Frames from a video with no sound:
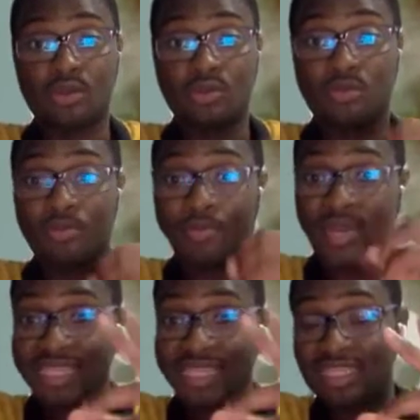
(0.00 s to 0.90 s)

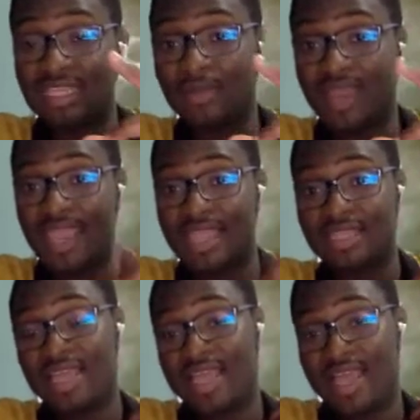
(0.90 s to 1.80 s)
bleed in the
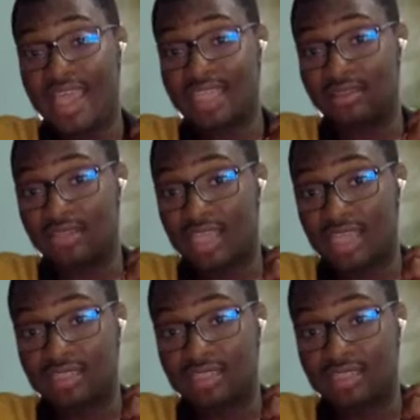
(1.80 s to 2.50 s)
brain and